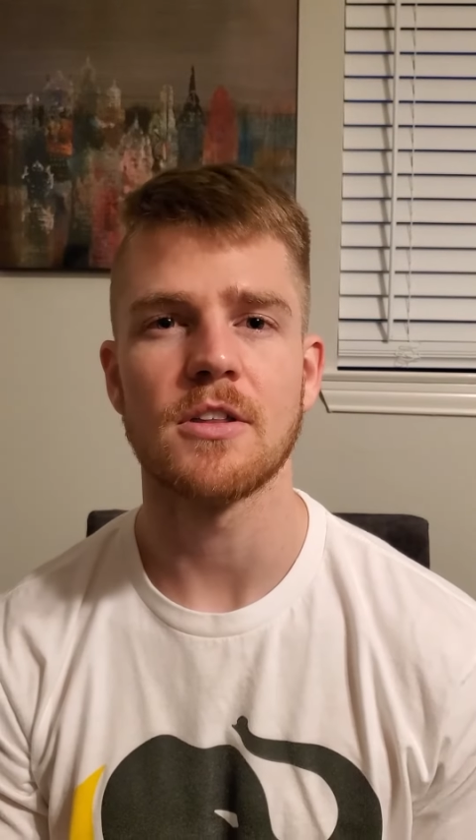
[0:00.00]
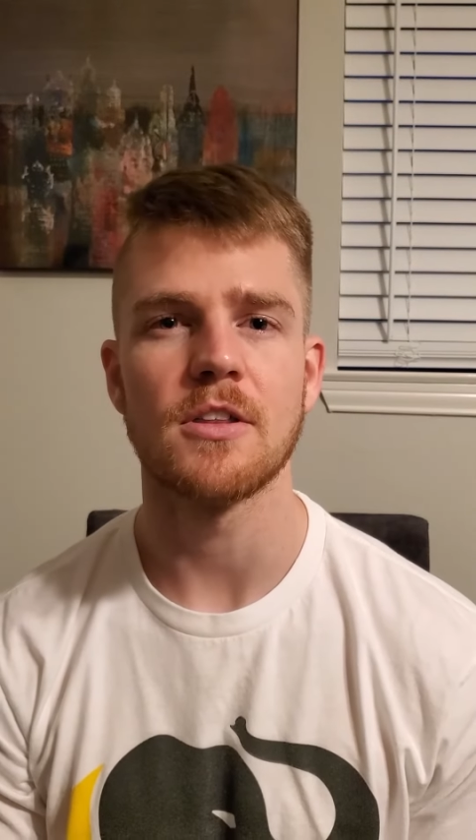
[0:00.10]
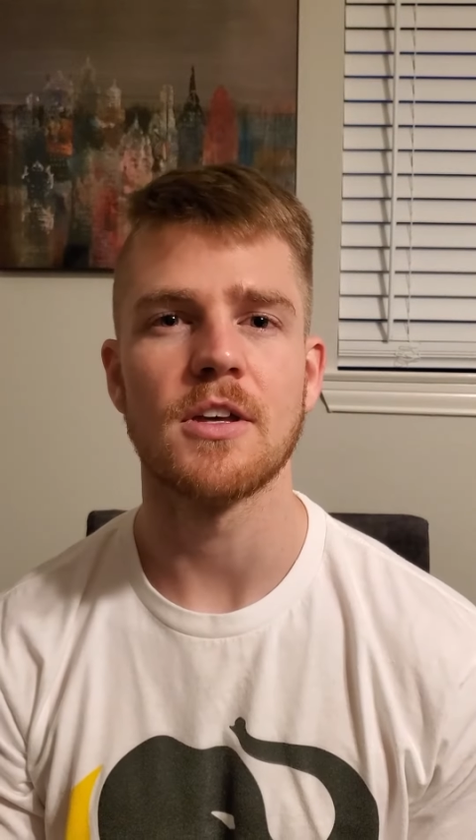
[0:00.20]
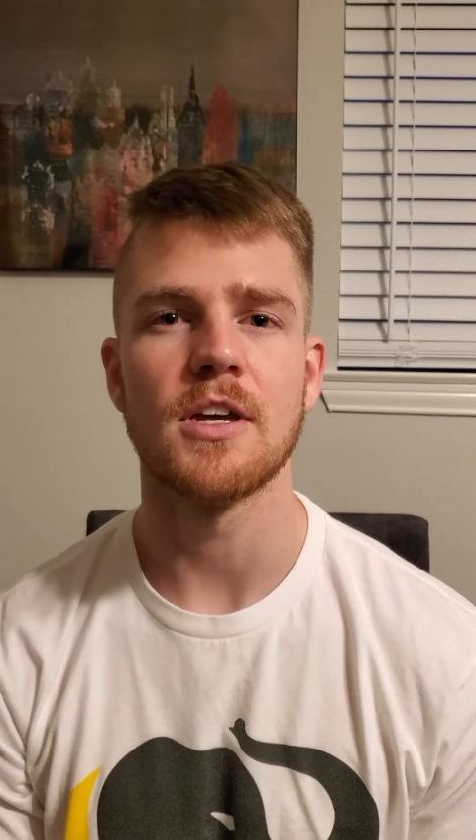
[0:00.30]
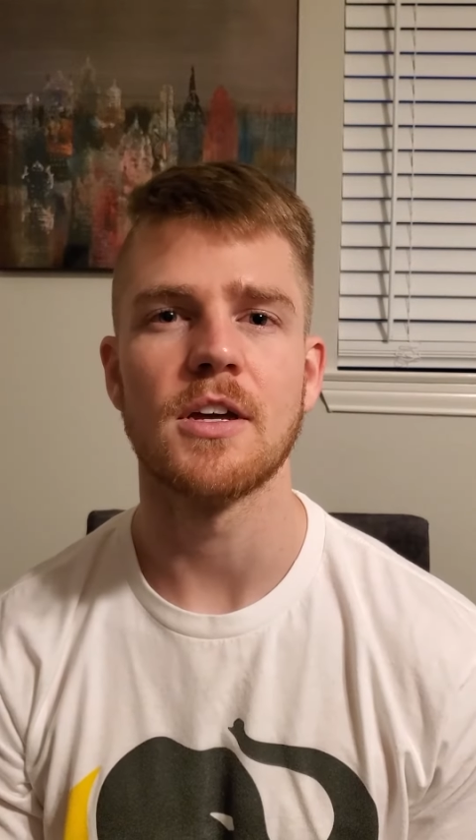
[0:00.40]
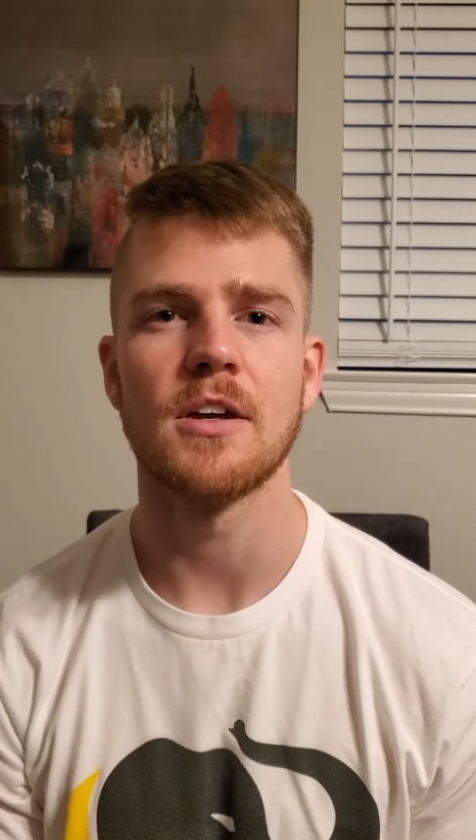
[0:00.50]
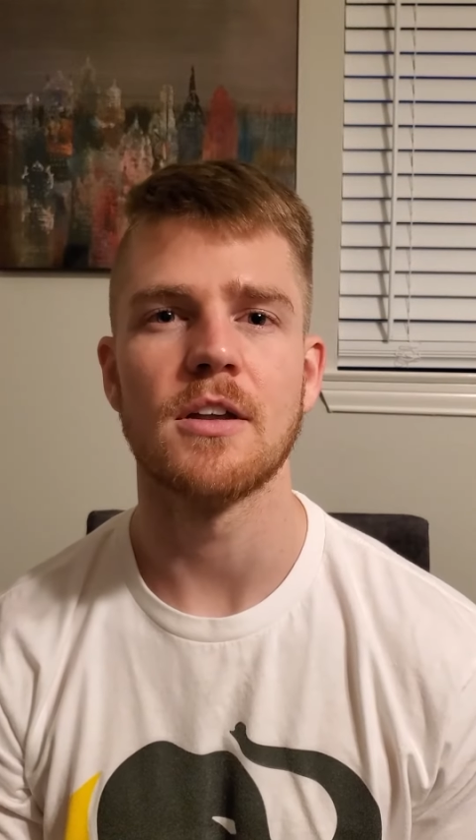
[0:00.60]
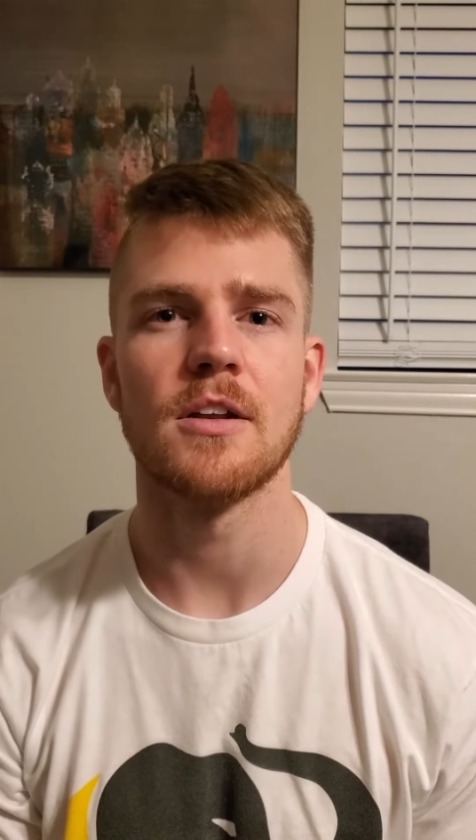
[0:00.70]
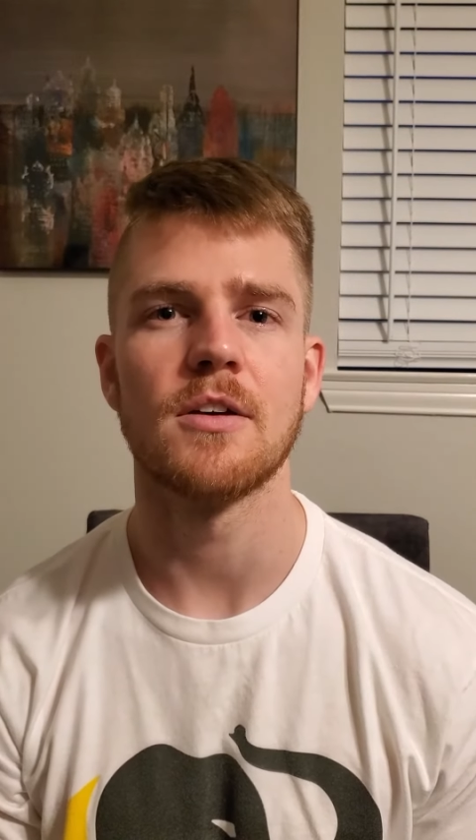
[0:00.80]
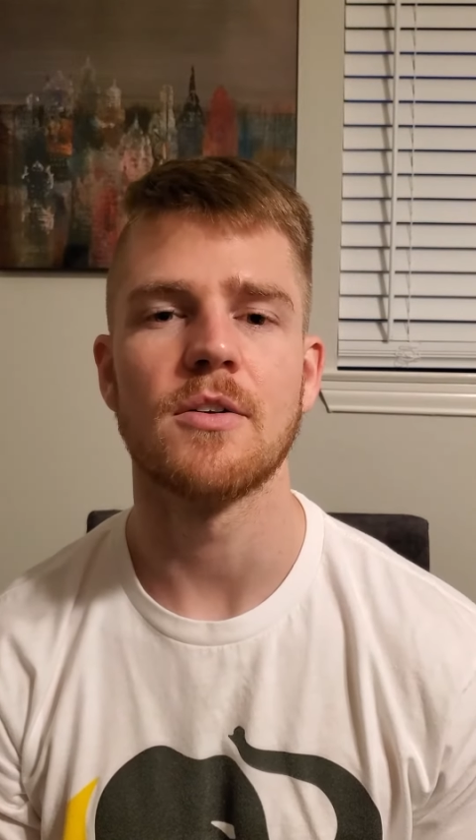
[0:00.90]

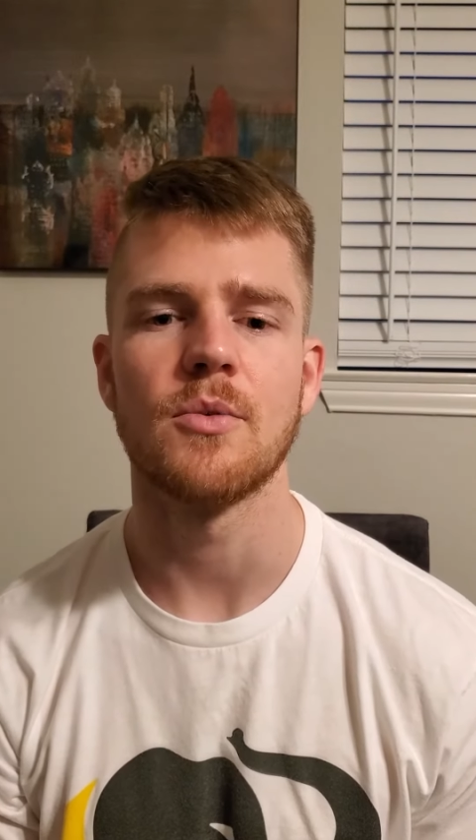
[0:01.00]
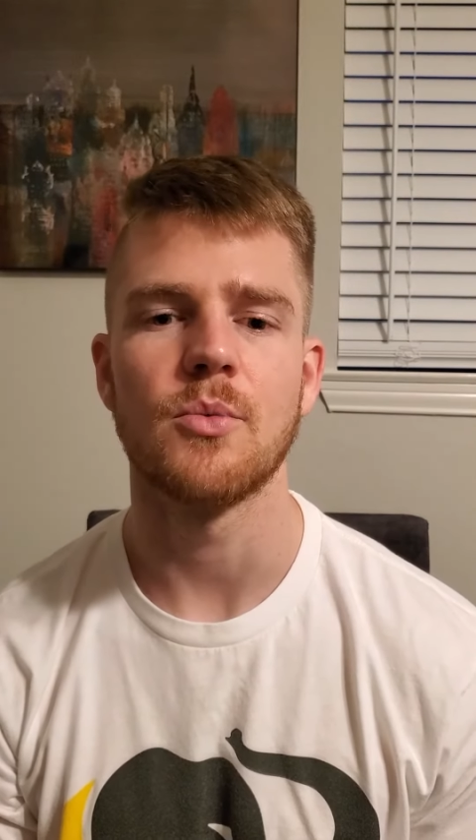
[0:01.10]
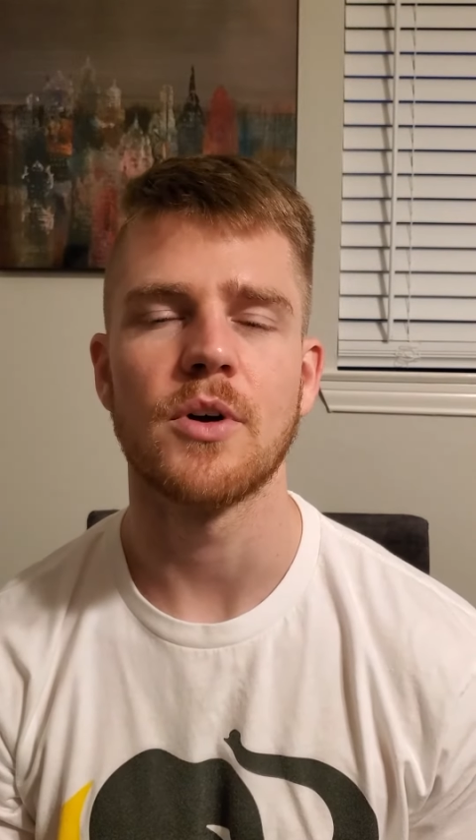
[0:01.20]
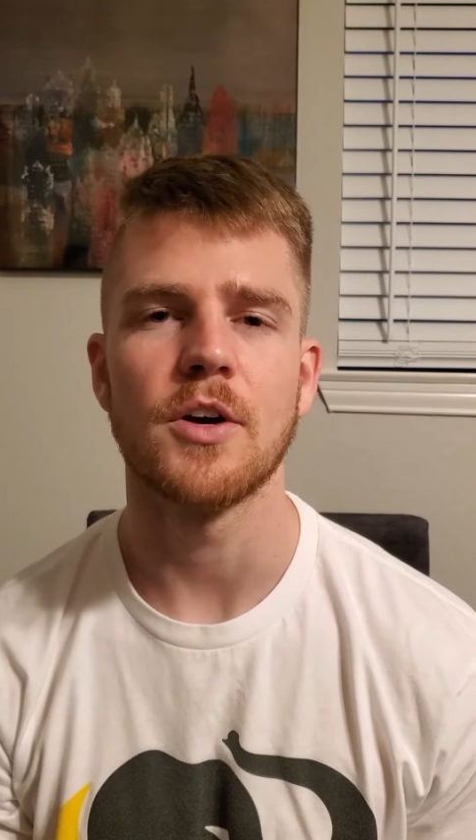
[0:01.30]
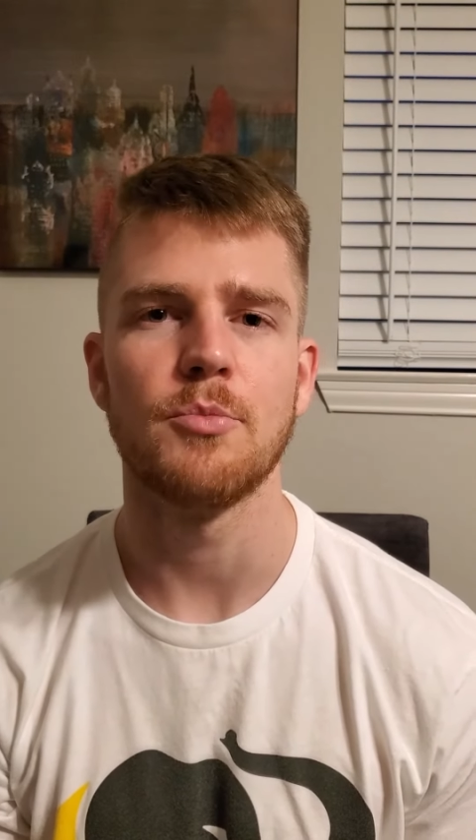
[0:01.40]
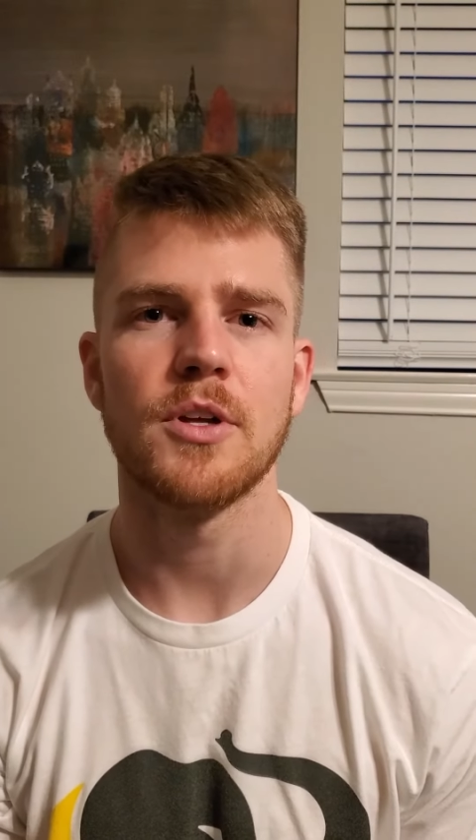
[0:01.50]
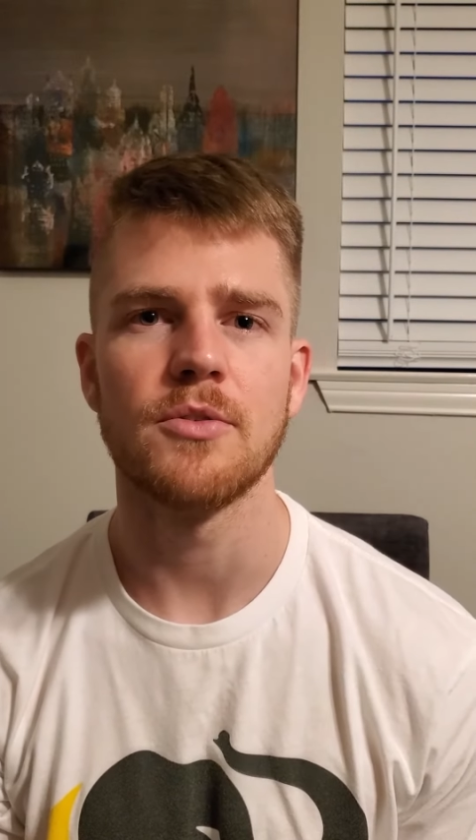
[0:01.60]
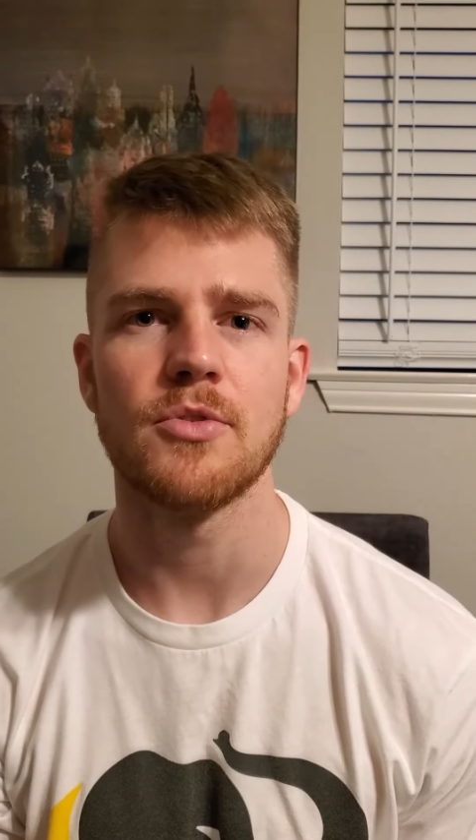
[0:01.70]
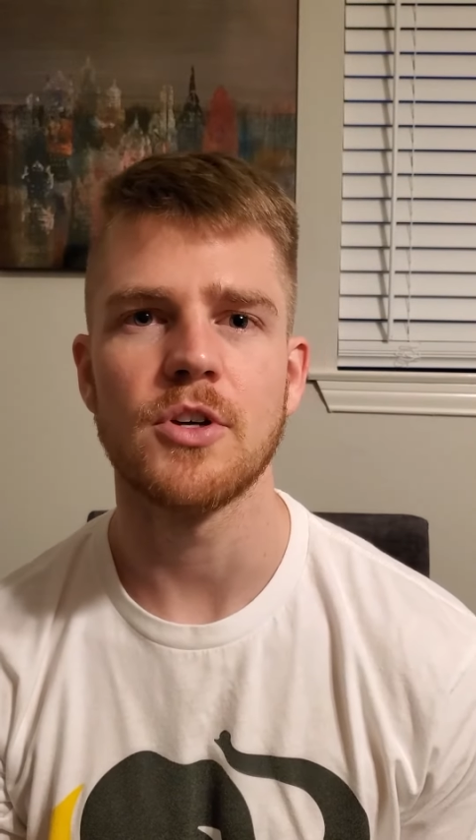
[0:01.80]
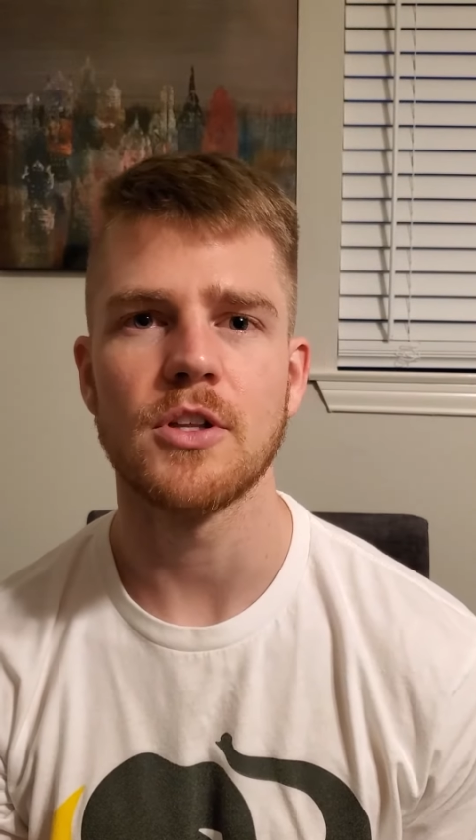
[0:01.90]
than what I've
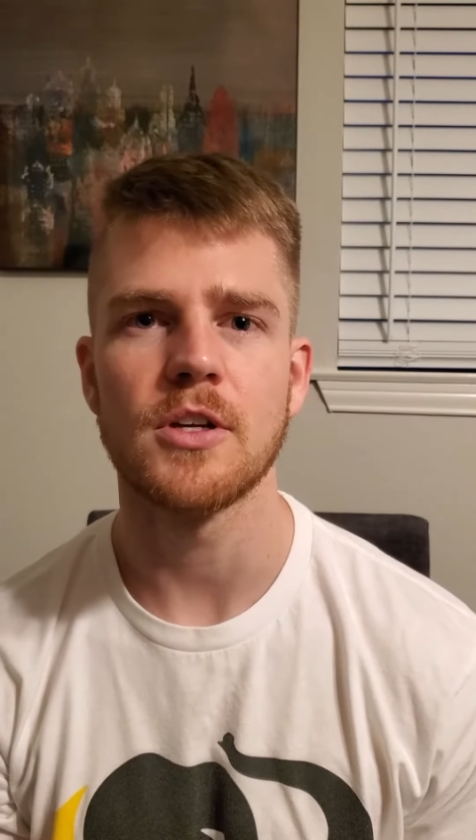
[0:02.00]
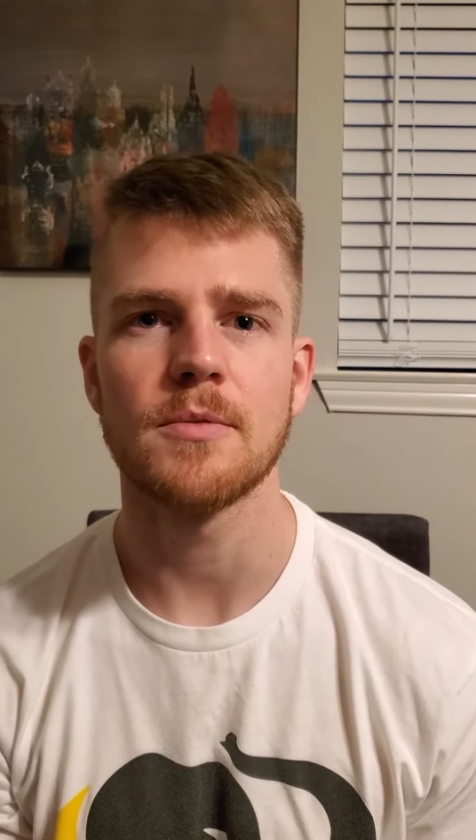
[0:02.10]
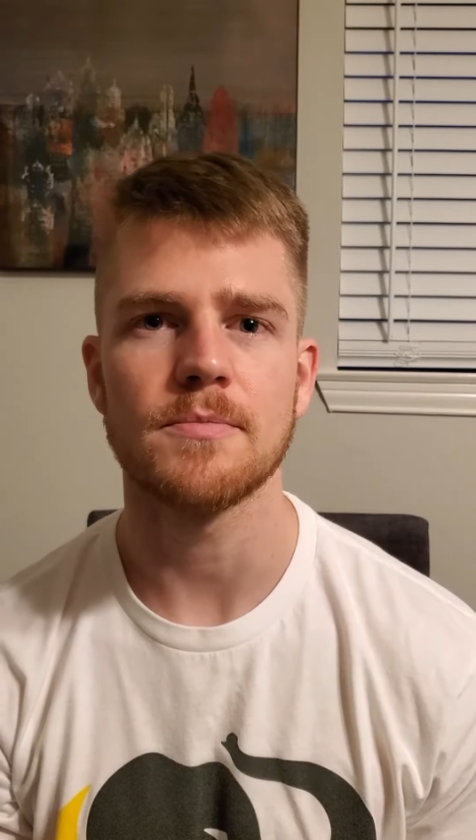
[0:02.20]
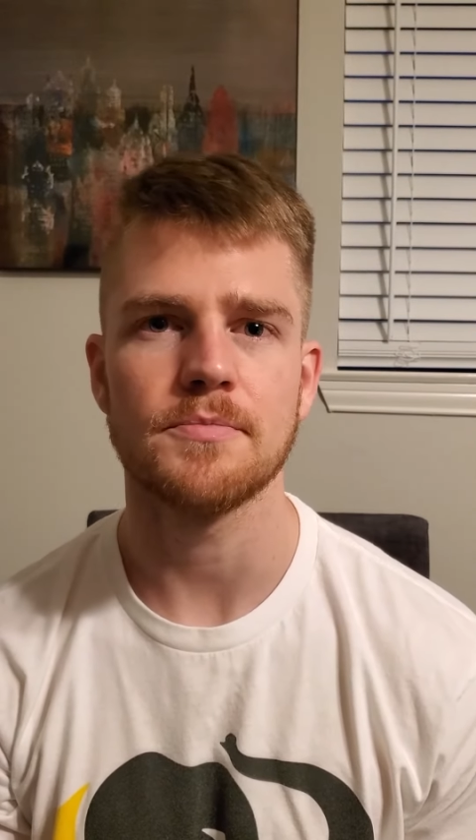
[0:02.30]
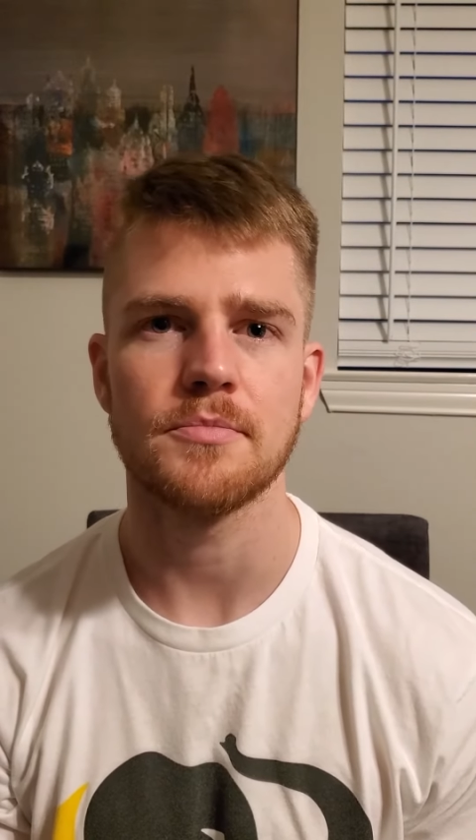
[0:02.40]
been feeling.